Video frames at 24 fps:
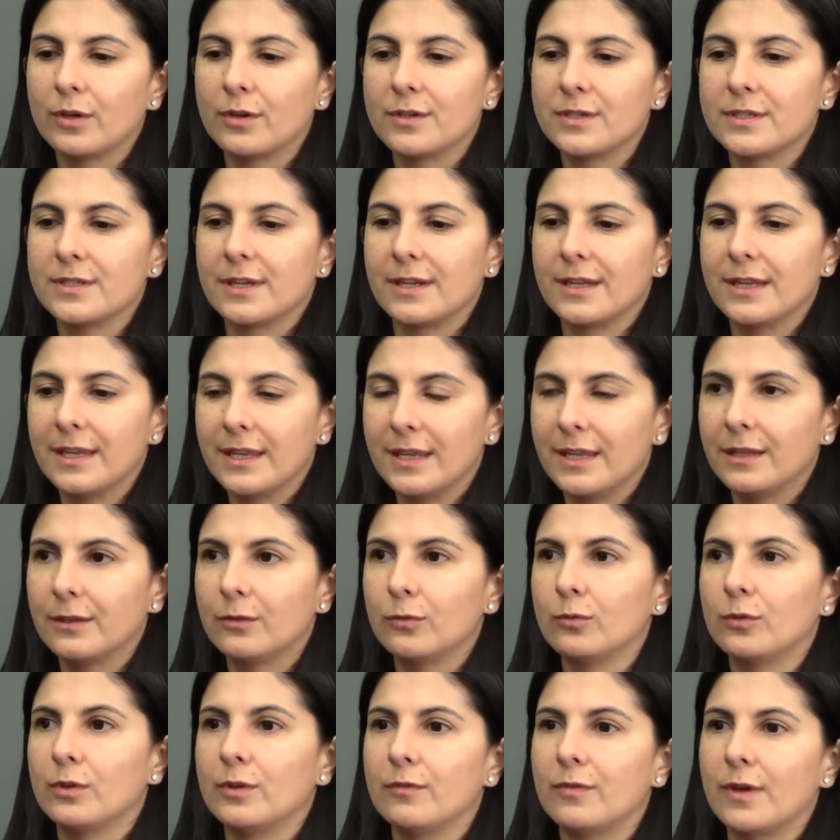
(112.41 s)
there is a
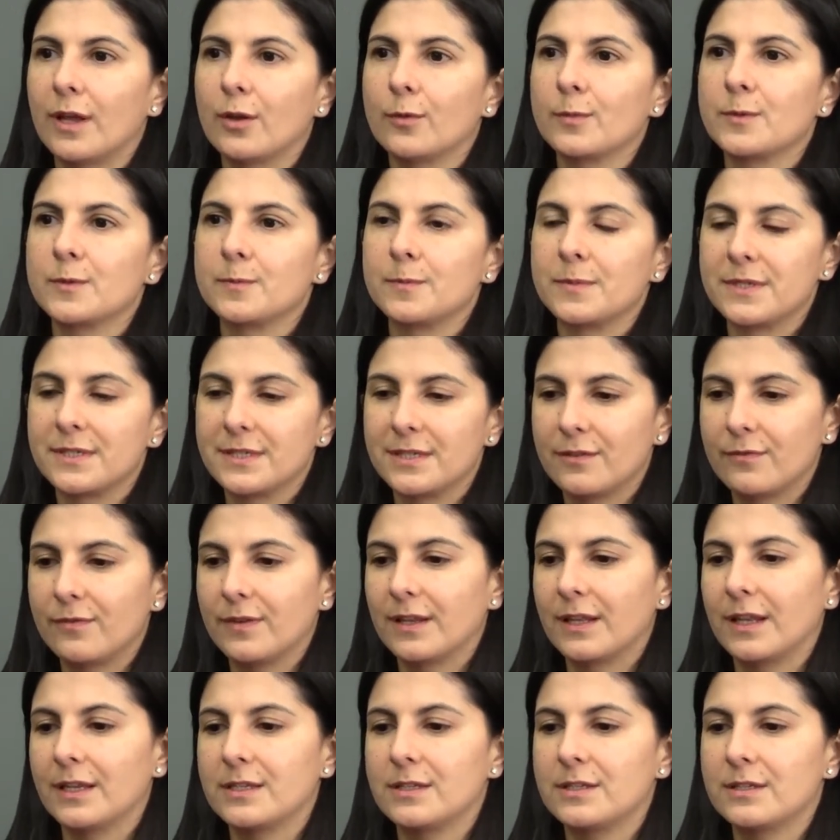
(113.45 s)
need to develop
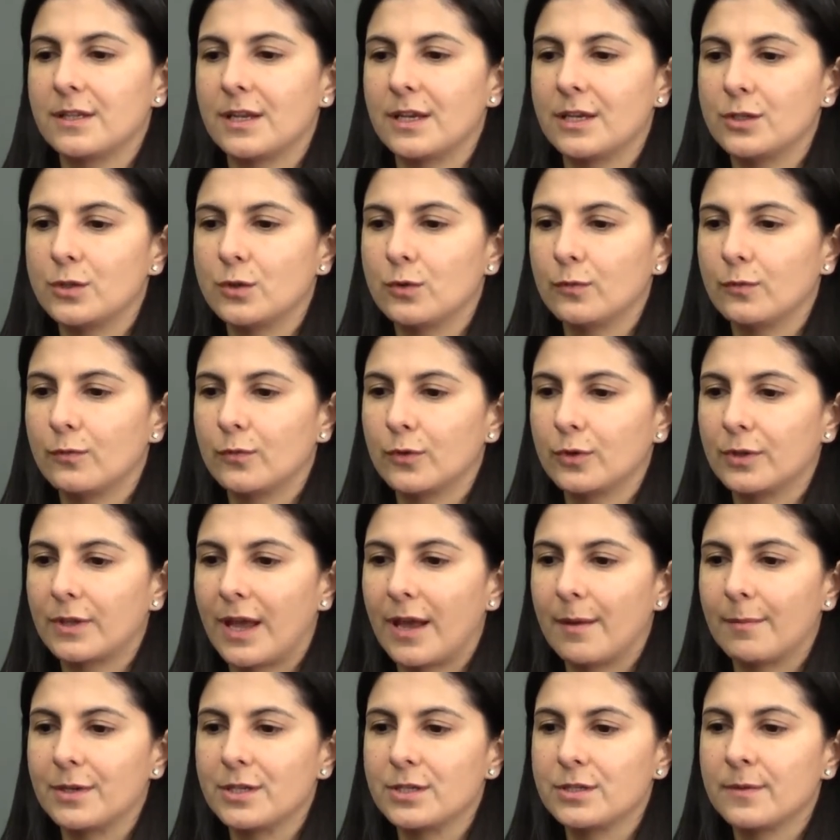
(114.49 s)
specific legislation for
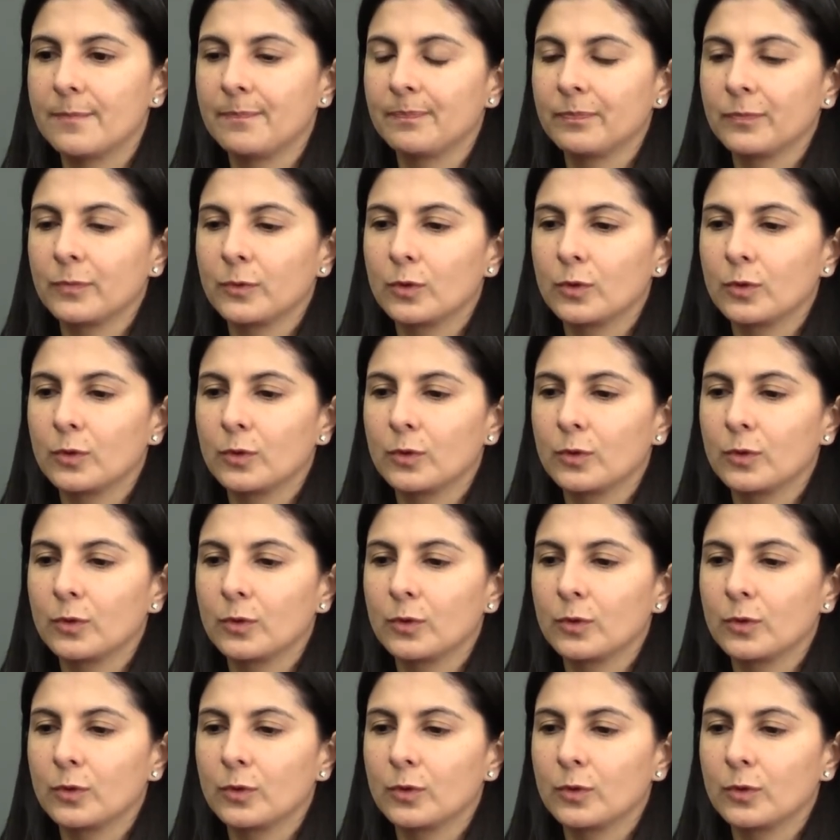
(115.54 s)
damage